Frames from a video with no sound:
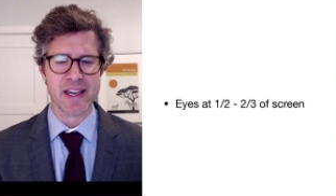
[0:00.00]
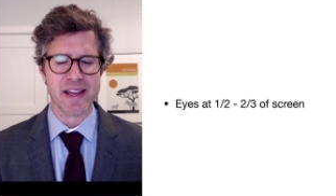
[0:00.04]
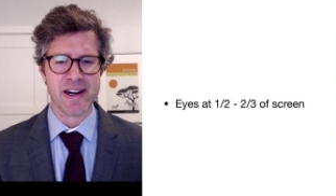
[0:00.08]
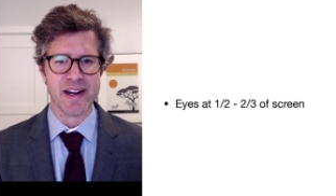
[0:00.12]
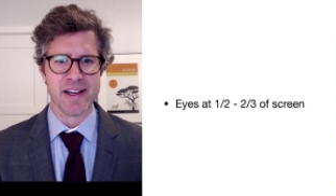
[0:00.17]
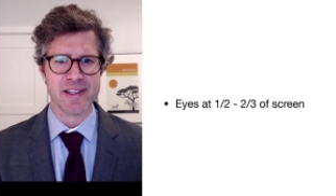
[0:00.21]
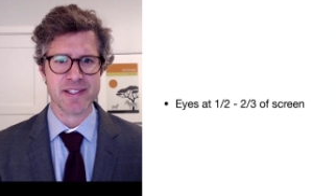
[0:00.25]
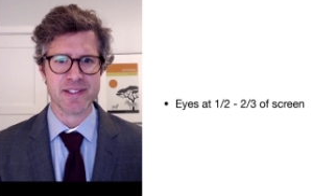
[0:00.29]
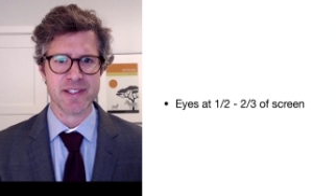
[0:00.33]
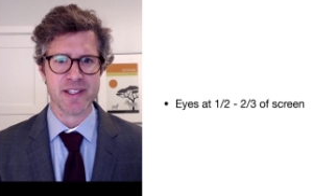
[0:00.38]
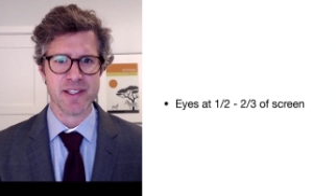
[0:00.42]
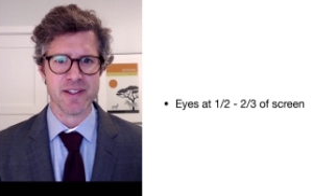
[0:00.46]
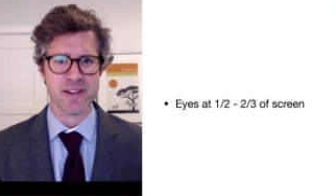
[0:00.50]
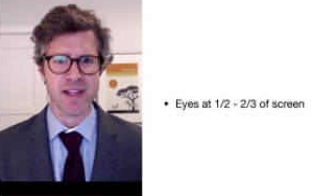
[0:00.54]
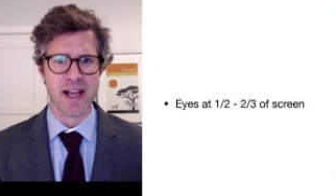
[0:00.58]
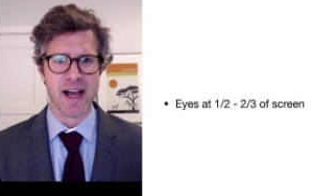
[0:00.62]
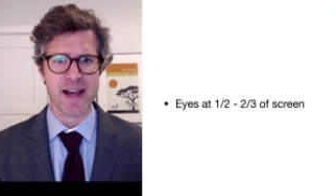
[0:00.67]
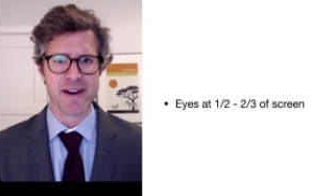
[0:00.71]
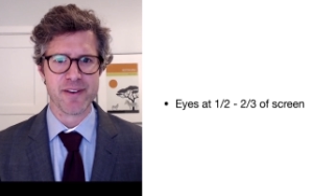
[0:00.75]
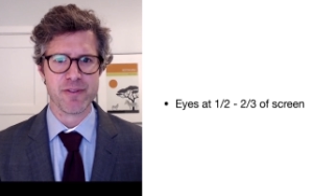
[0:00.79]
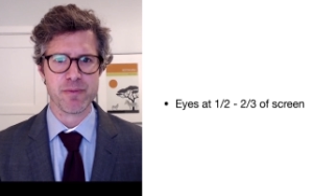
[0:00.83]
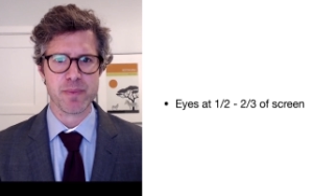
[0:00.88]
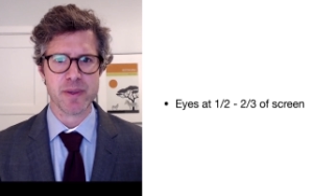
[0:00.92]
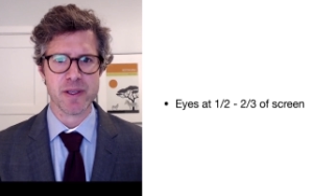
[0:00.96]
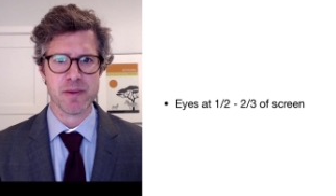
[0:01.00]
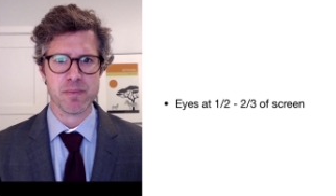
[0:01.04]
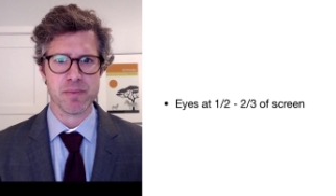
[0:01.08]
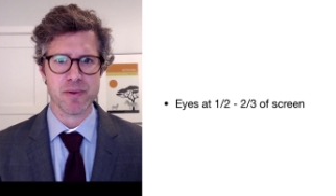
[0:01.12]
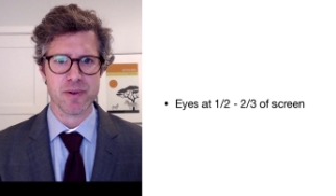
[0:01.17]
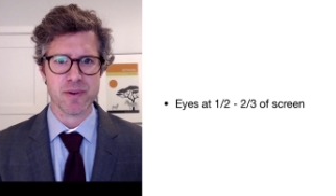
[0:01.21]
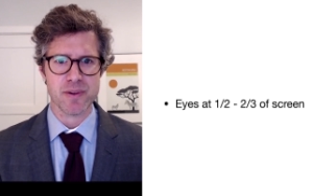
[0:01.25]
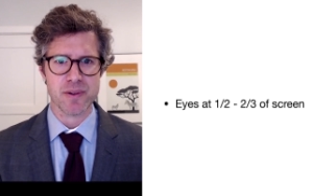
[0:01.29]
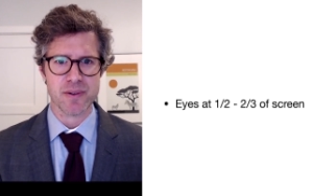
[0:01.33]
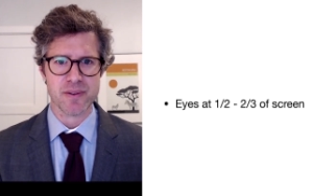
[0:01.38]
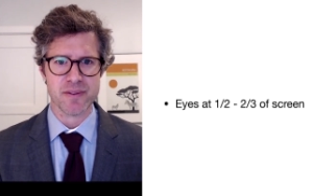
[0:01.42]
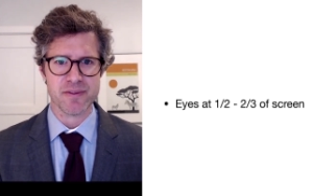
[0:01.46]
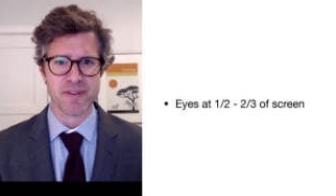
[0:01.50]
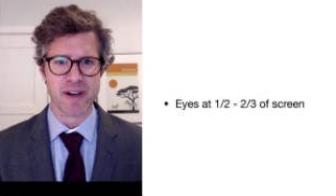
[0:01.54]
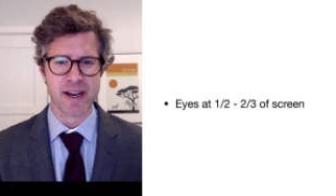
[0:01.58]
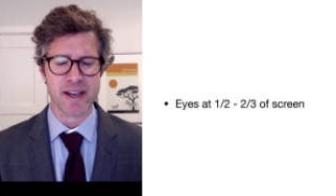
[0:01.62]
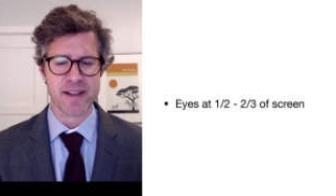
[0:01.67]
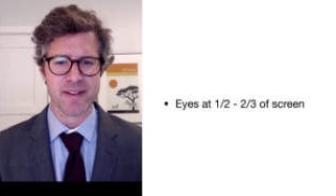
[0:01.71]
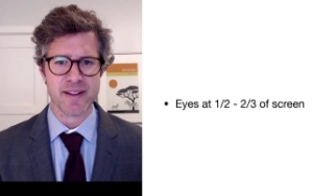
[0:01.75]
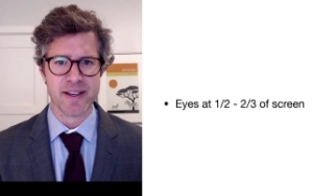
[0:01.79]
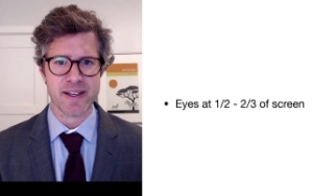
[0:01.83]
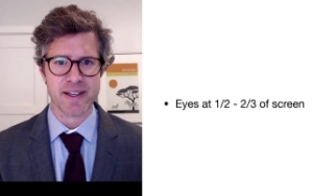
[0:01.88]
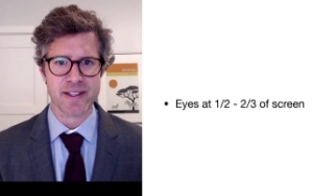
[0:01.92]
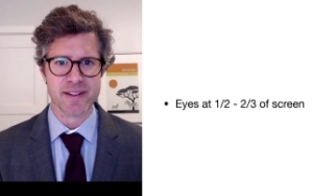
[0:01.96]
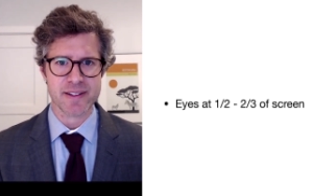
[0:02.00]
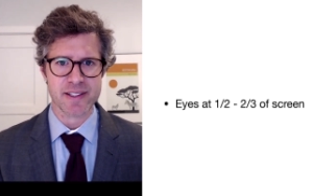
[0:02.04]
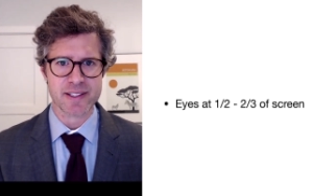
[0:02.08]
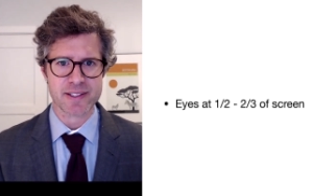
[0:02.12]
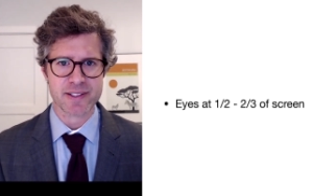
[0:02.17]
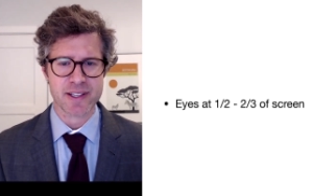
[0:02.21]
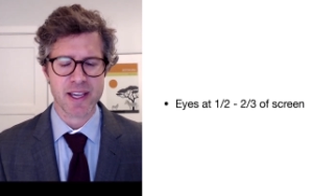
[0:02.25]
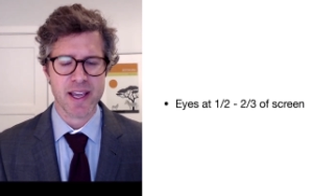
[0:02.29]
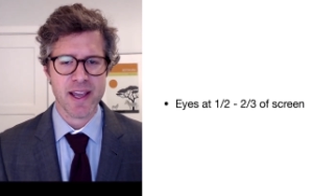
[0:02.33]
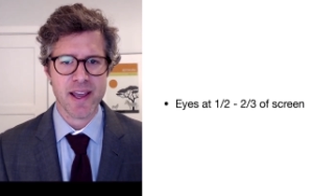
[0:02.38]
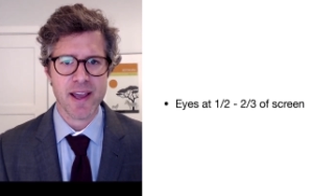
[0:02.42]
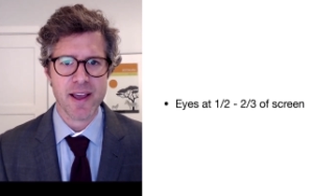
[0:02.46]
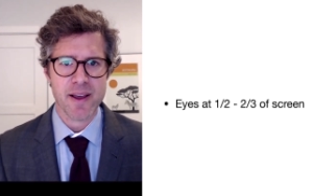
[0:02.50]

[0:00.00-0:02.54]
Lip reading: and I see a lot of people violating this.